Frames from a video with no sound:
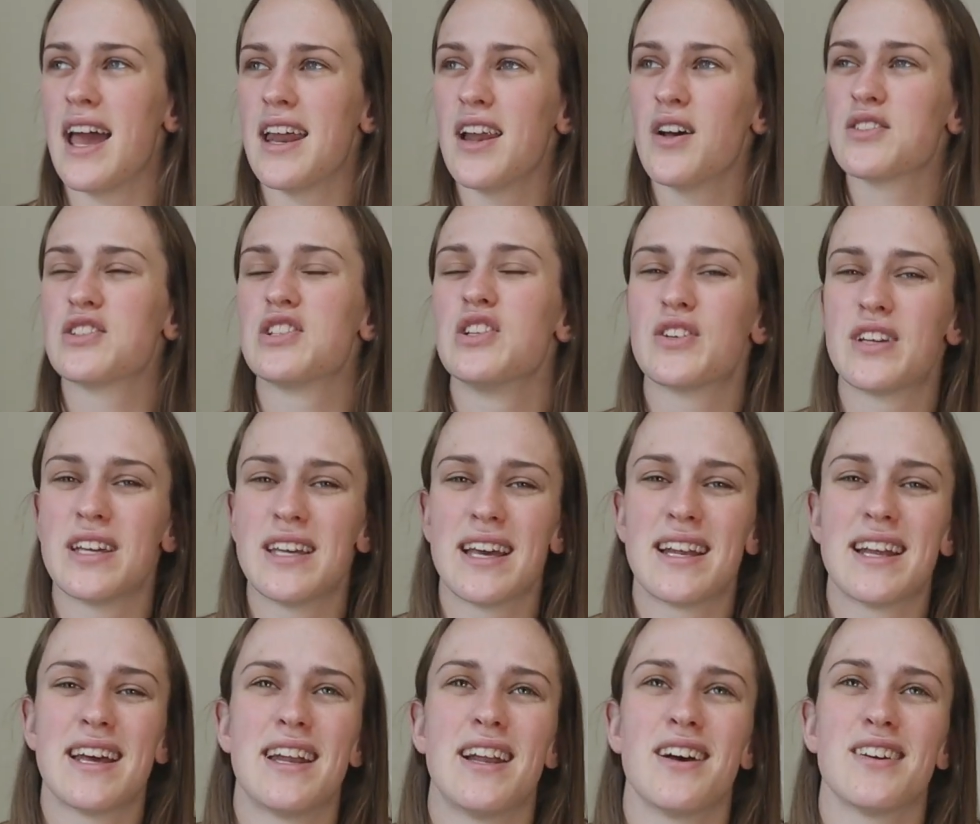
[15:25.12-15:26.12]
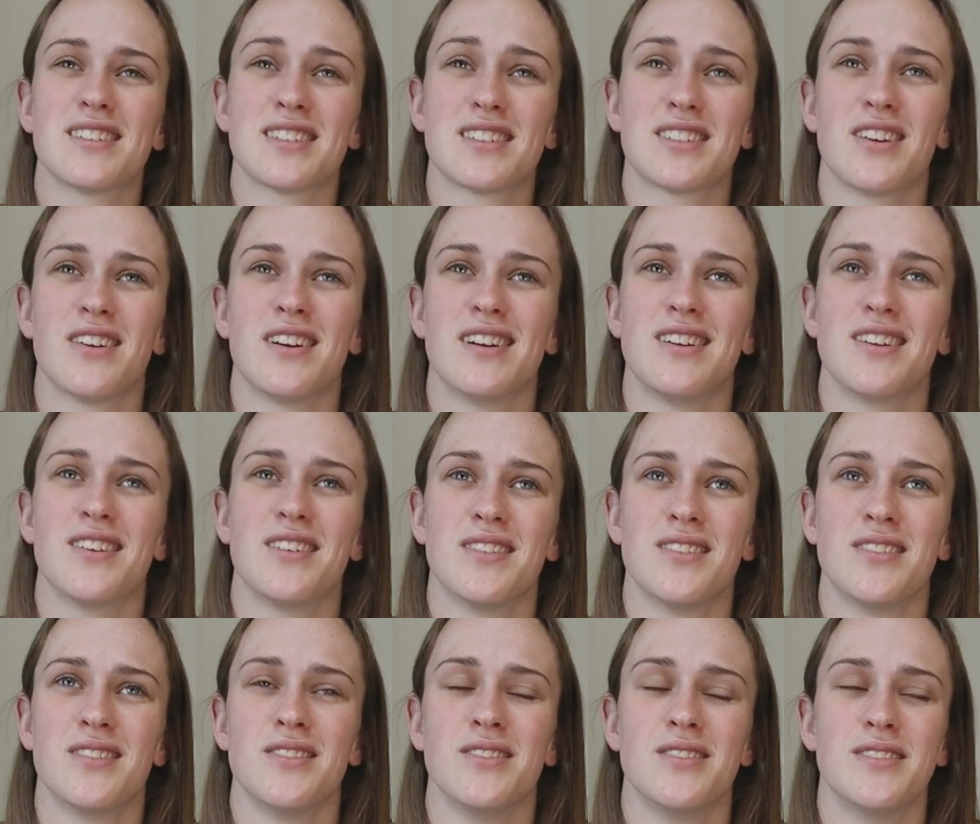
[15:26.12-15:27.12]
And I was looking at it and I was just going,
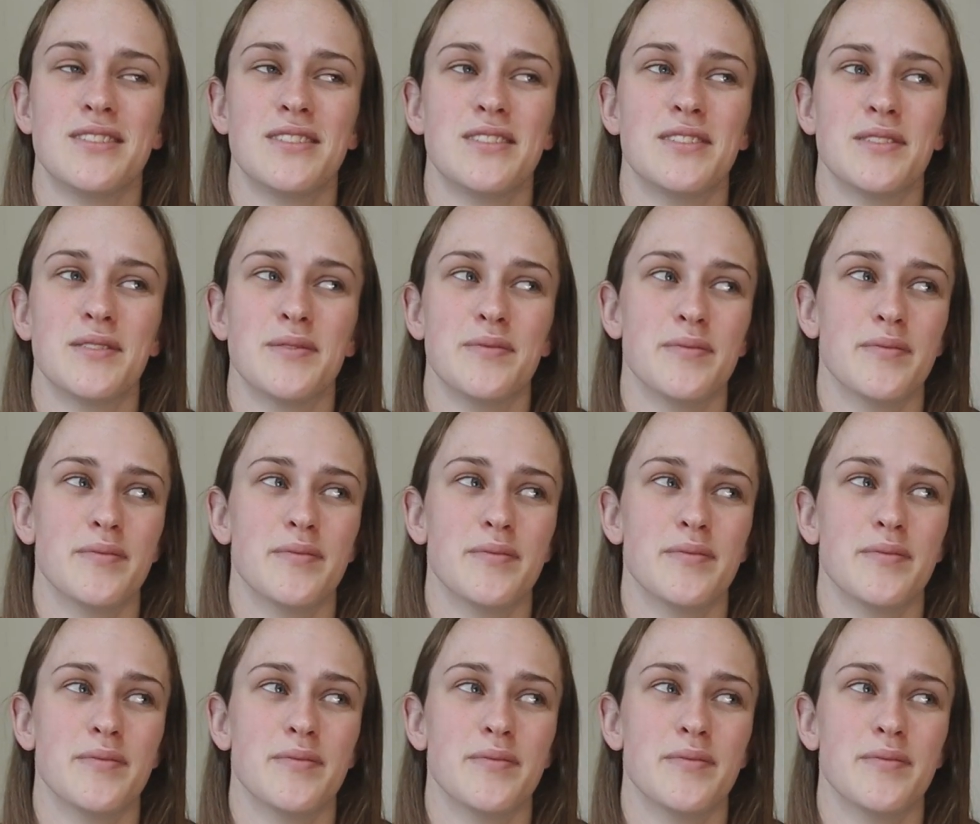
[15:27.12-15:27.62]
oh